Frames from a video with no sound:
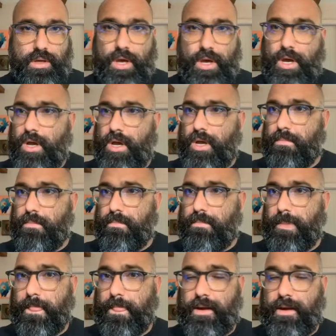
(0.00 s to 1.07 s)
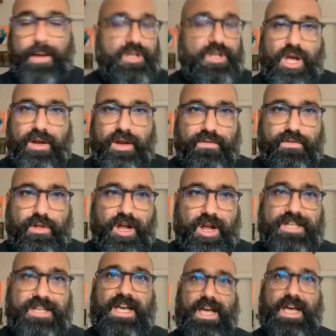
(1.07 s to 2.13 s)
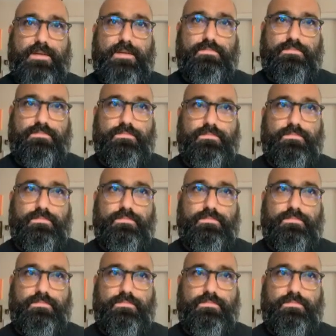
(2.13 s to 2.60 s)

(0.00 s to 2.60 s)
I've been talking for a long time.